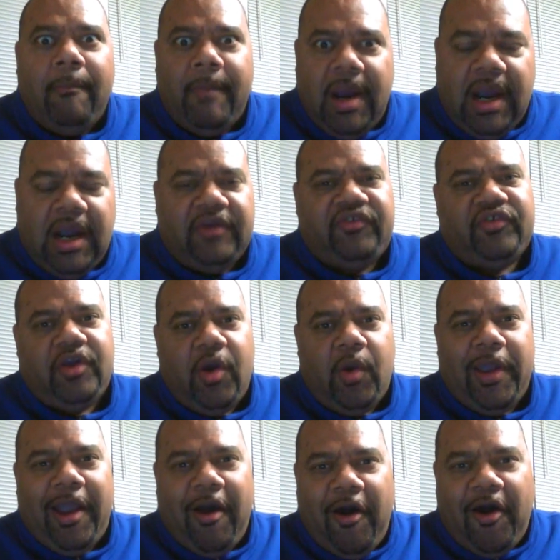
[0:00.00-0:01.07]
much
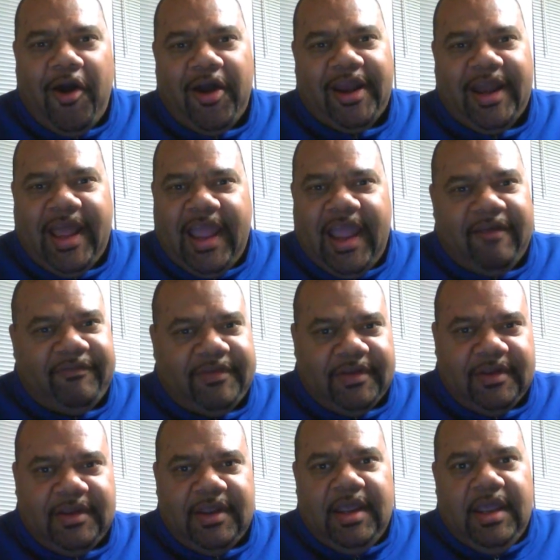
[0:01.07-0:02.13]
going on and I have
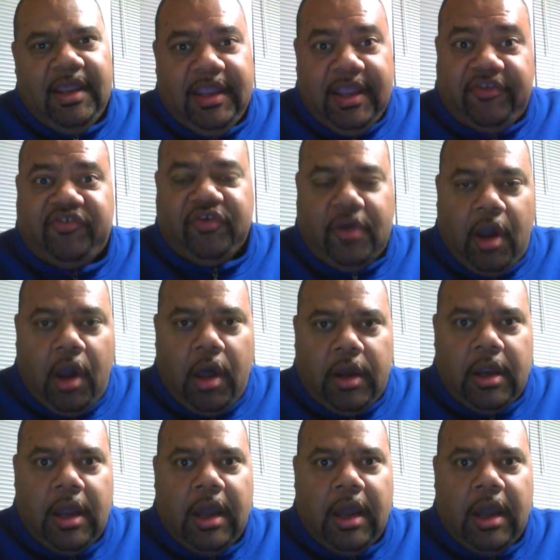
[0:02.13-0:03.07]
to get you caught